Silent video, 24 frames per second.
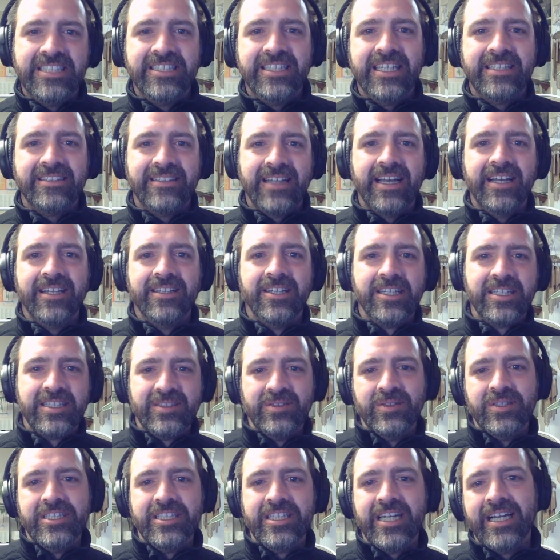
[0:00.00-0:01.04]
that dialogue to
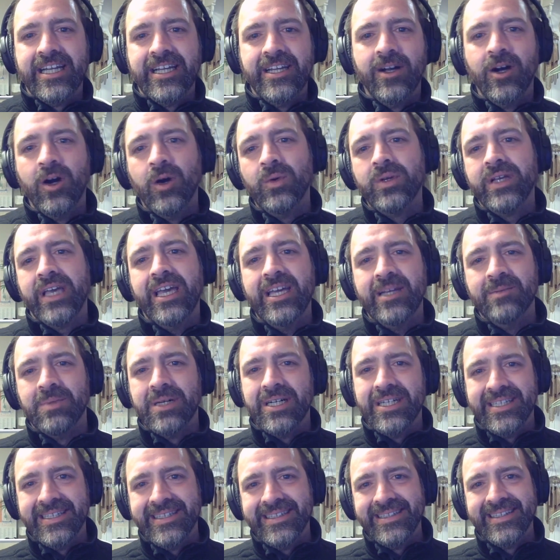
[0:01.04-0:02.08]
a giant OK
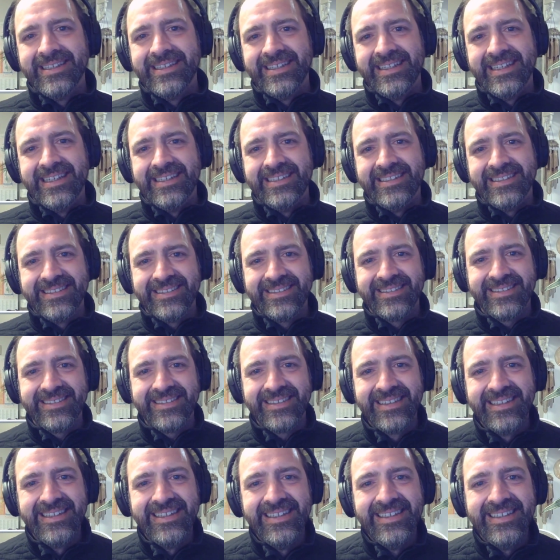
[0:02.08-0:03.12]
button and just
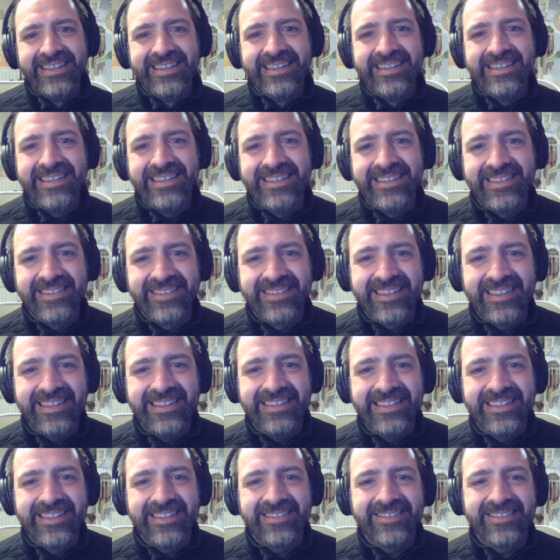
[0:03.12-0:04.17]

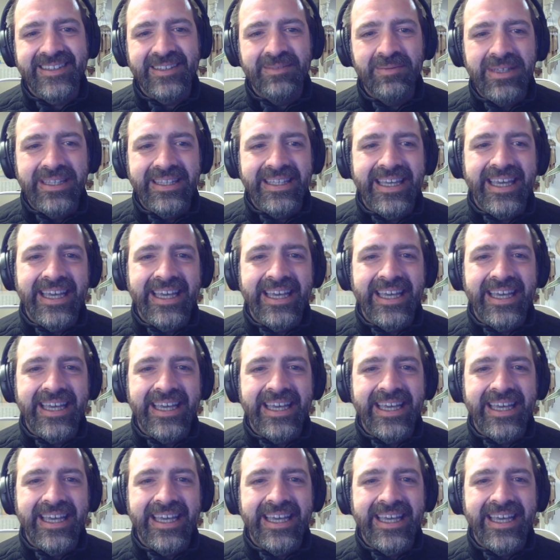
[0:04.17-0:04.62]
just give me the